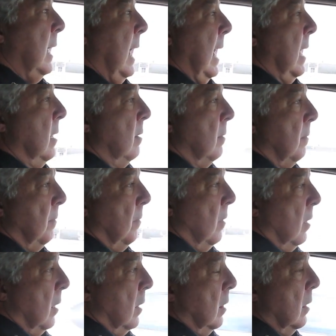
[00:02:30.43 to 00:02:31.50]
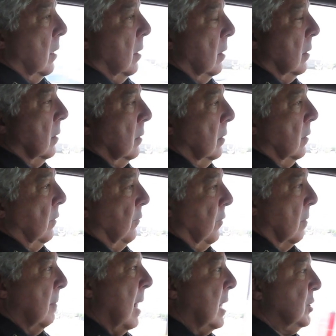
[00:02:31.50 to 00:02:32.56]
And
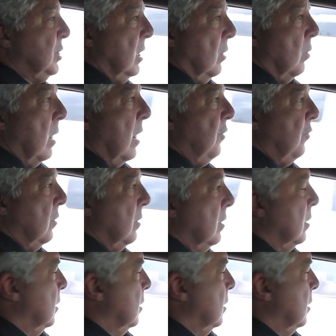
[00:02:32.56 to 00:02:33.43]
from my generation